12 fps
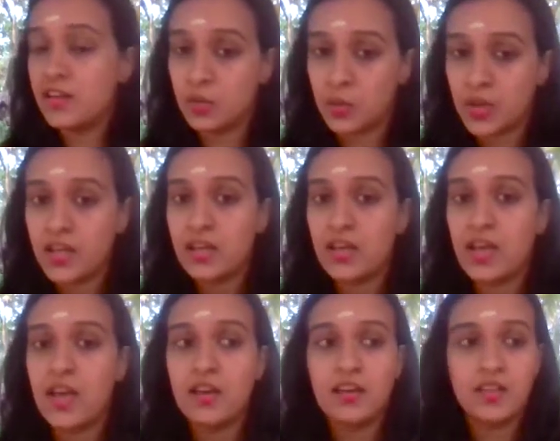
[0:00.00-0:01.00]
Okay,
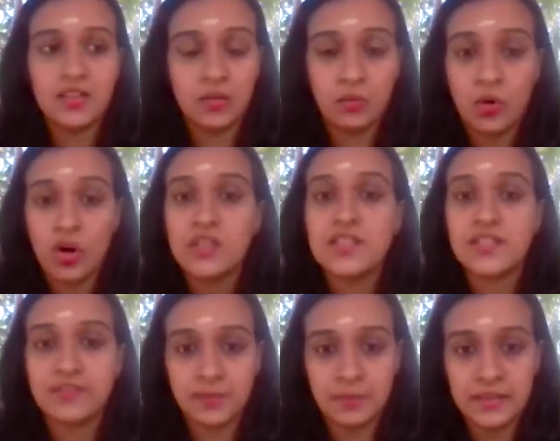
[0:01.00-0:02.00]
the walls
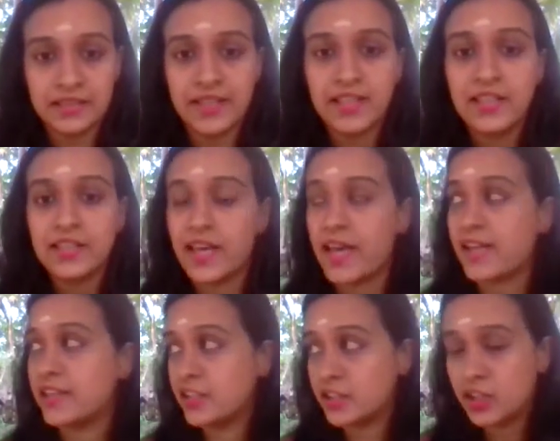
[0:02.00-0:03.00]
of the building
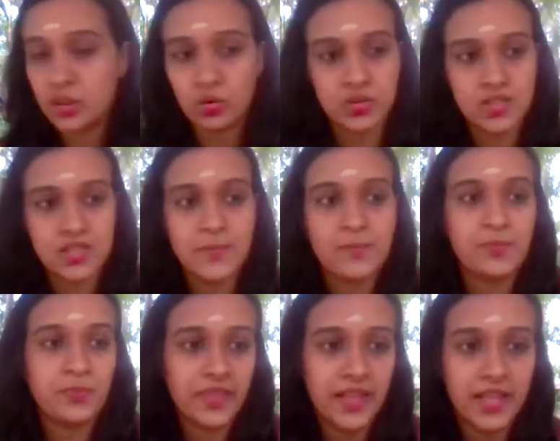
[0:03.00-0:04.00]
carry the loads.
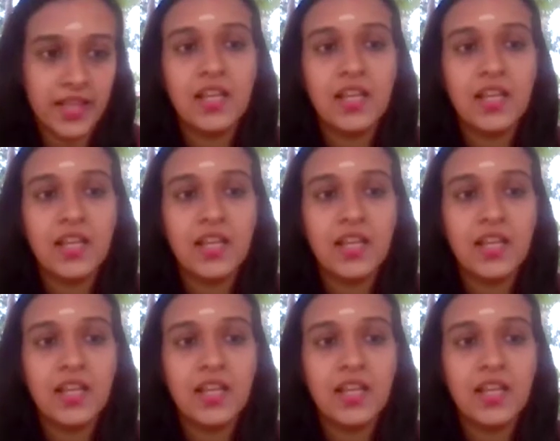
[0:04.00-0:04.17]
Then